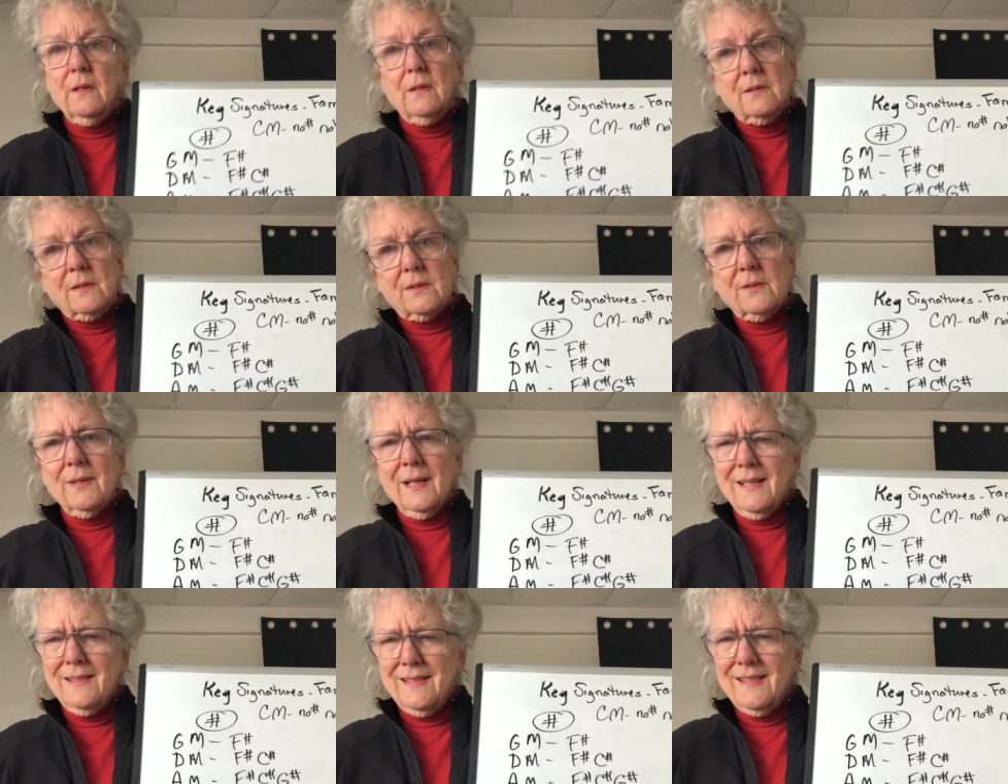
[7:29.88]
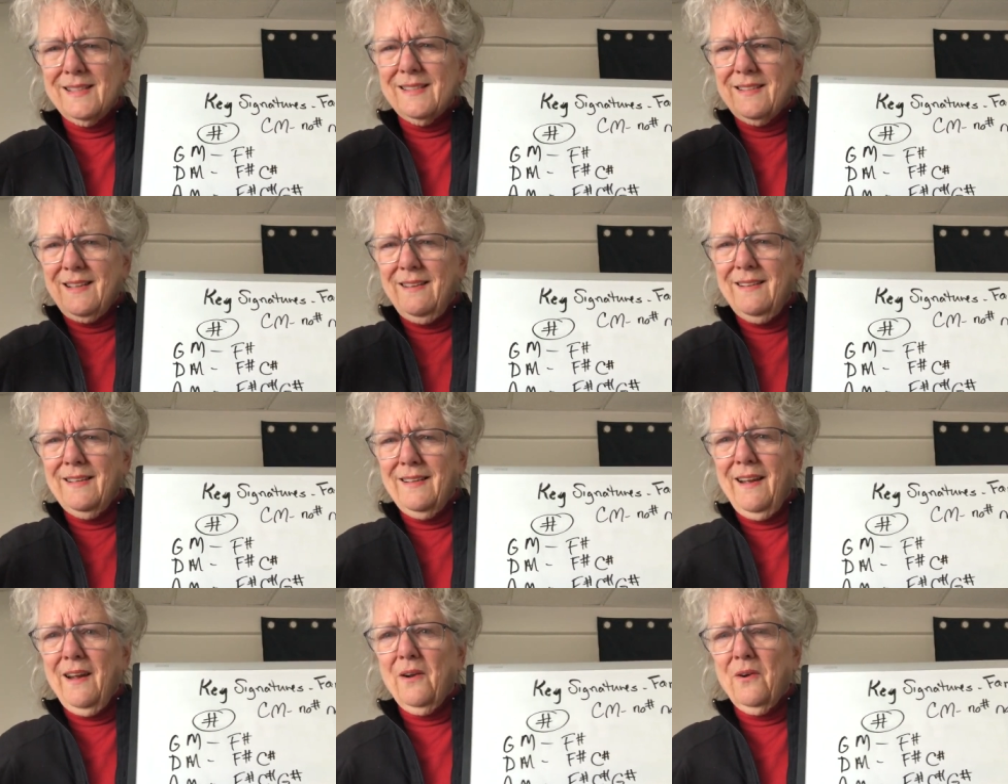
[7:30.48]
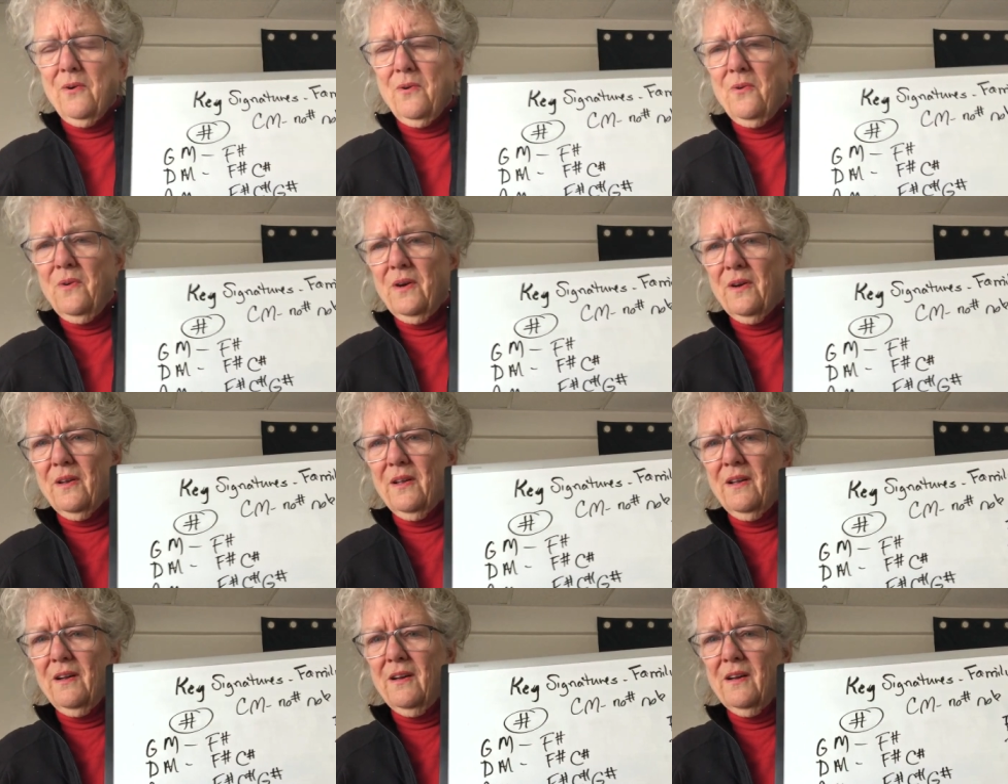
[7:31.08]
So that's kind of how
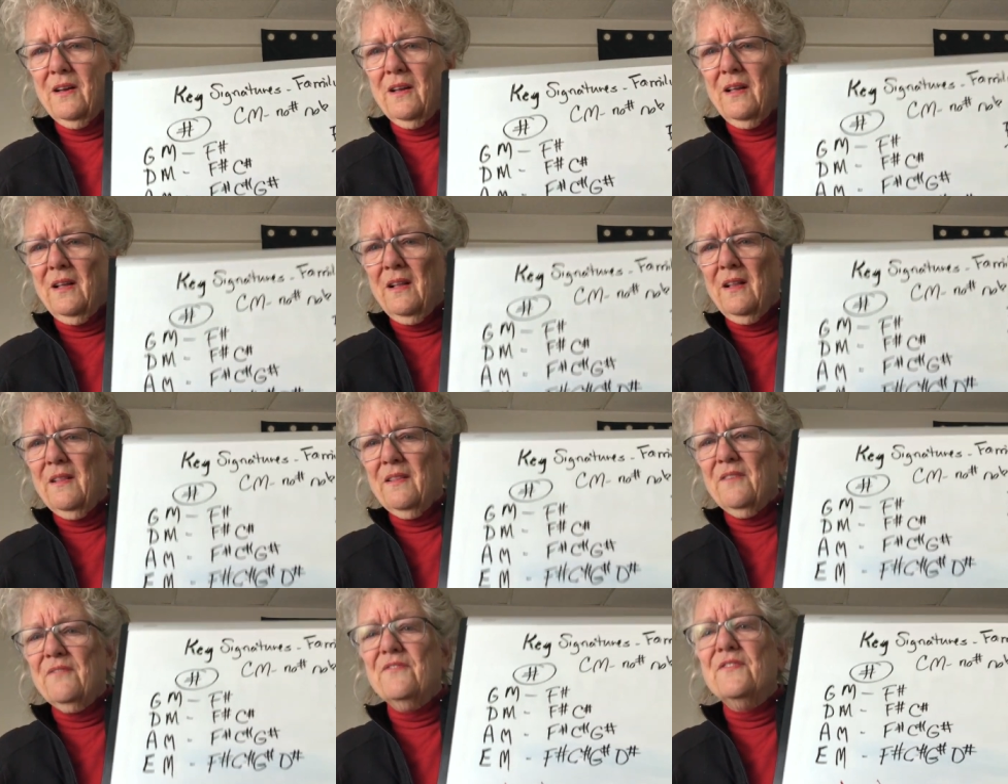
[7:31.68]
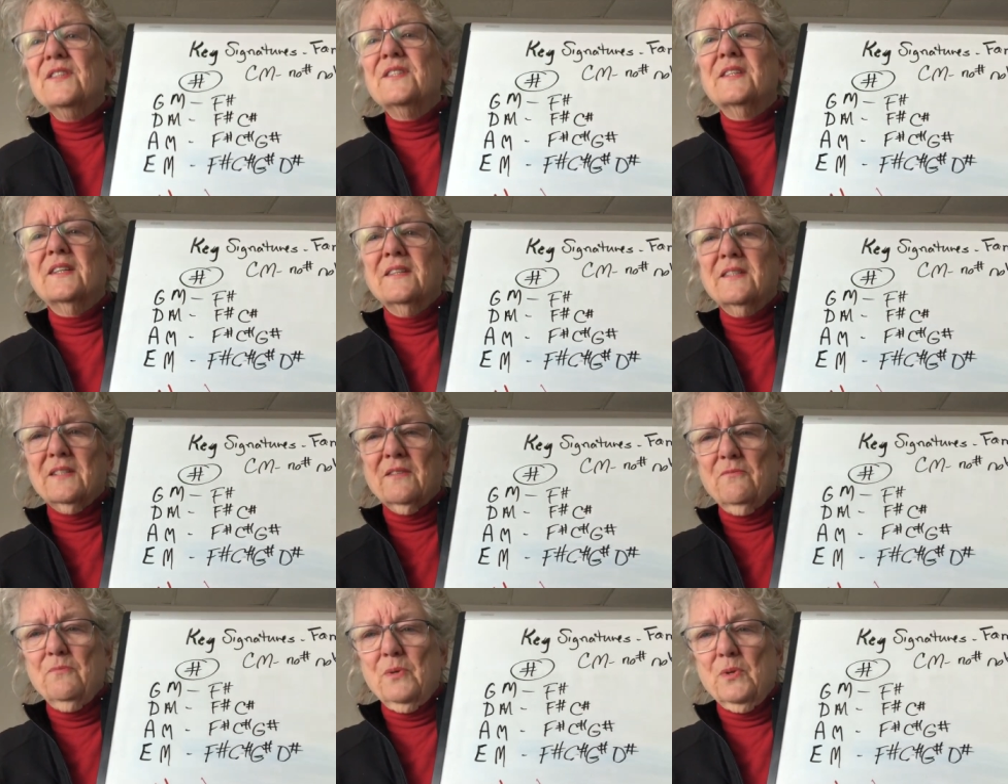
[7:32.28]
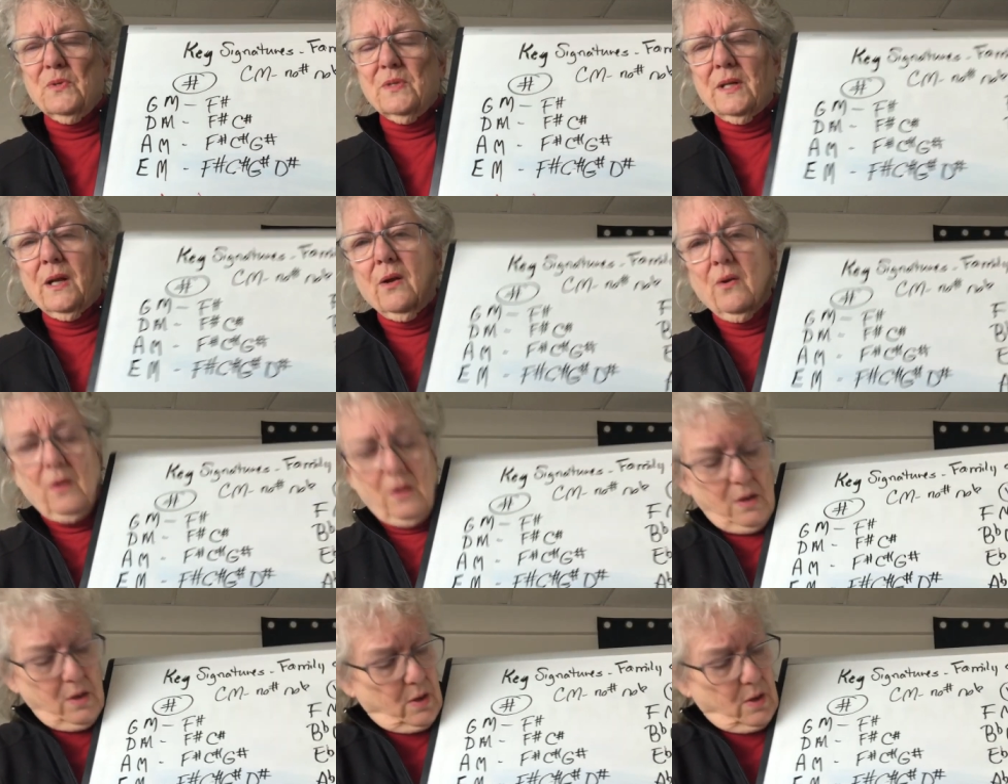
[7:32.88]
the physics of music.